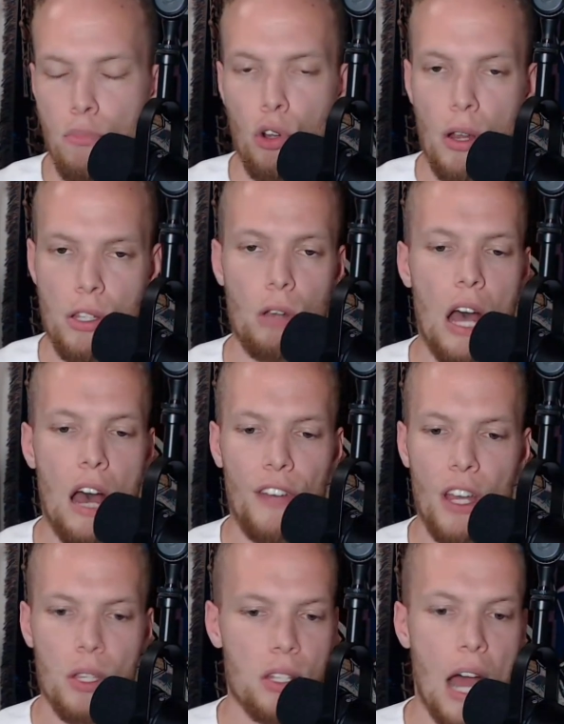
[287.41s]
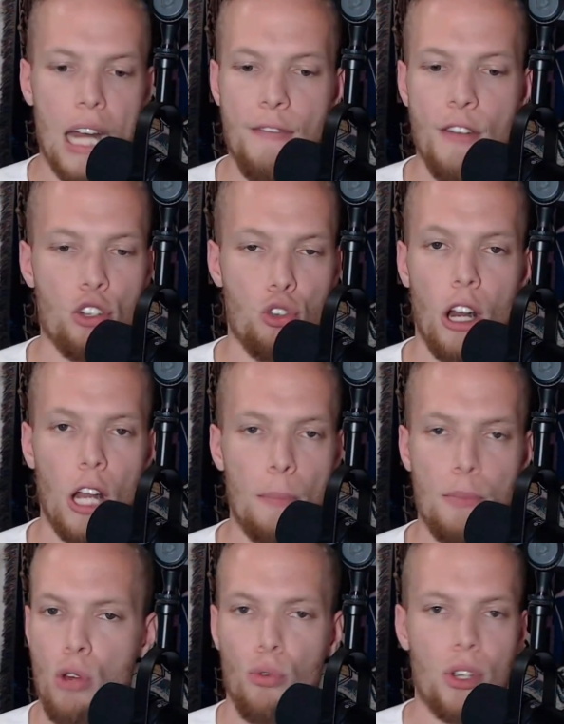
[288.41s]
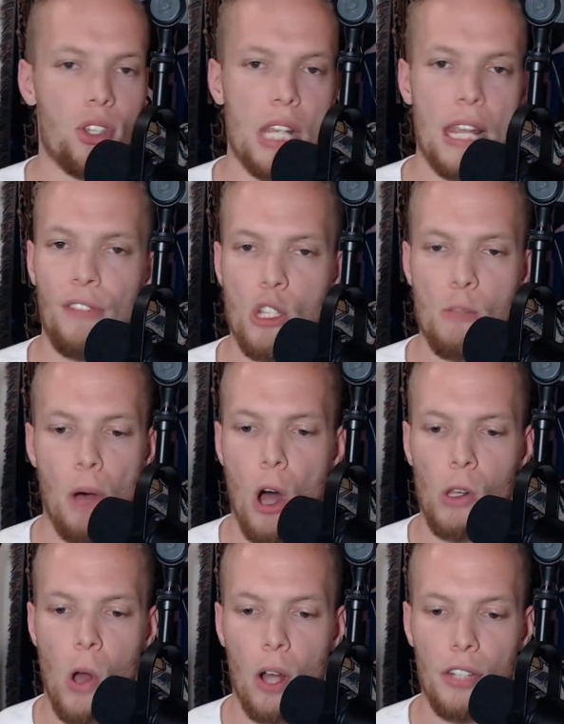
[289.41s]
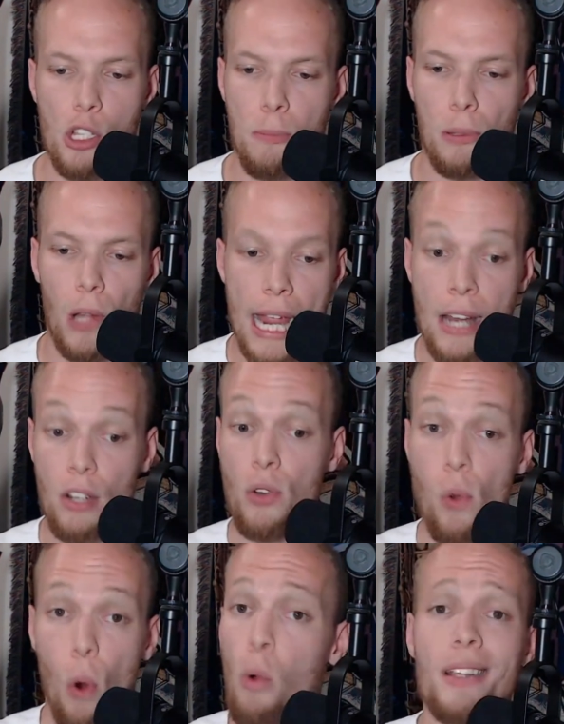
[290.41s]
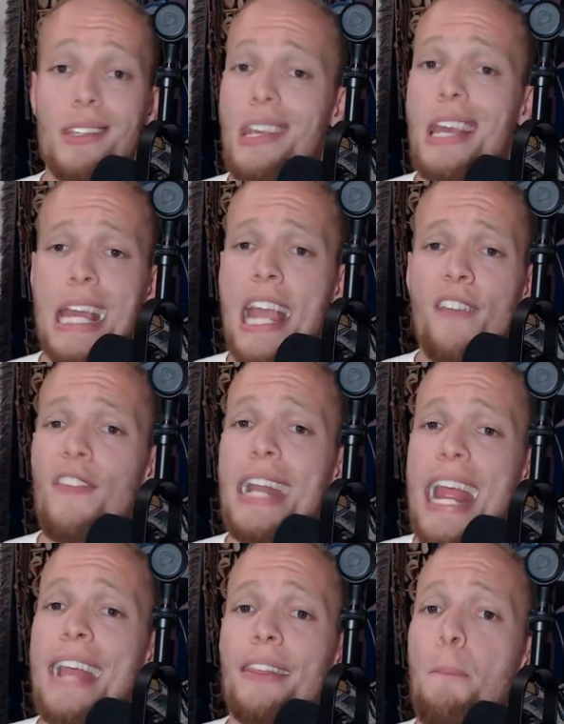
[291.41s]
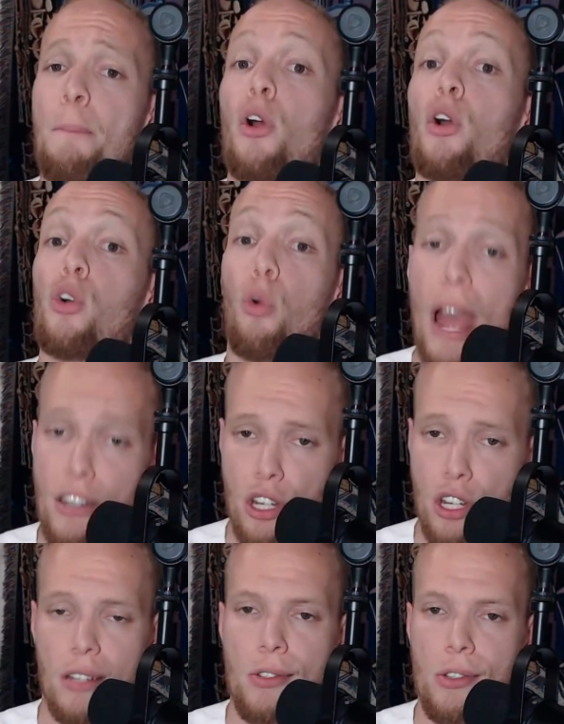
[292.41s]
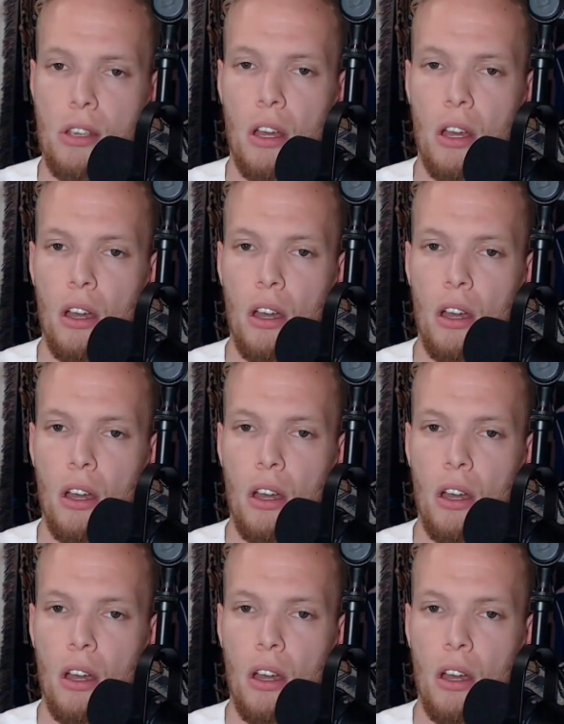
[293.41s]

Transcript: Chris Olave was not even drawn up to receive this ball on this play, nor was he even in the progressions